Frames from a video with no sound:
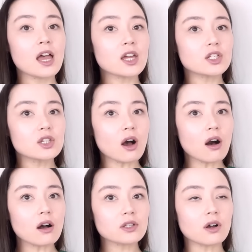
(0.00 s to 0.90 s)

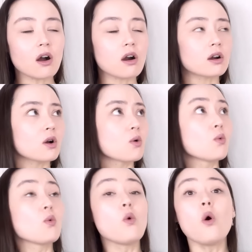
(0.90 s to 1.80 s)
Dogs are
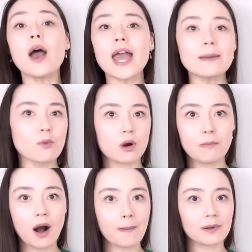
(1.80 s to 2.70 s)
way more
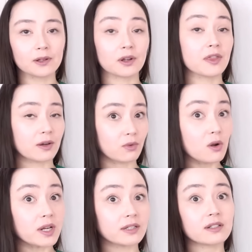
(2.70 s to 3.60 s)
popular than
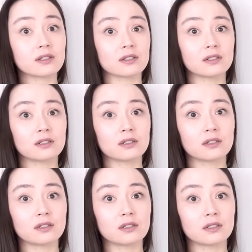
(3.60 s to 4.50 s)
rodents.
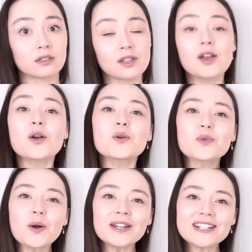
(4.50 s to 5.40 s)

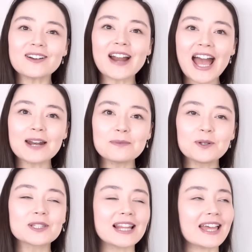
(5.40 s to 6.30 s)
Rodents are
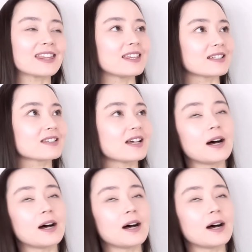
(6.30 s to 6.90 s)
animals like this.